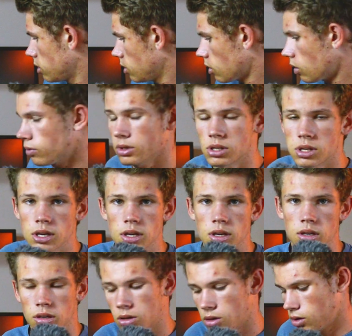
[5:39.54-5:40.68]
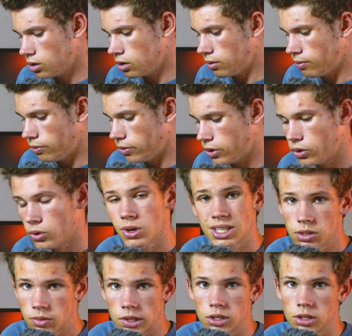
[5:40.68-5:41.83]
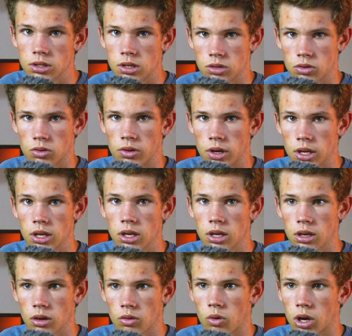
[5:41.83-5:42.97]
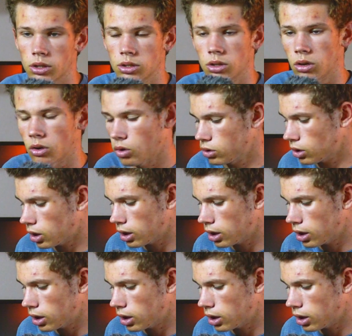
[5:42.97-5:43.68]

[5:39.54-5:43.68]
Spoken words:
obviously, 3 switches is already quite a lot.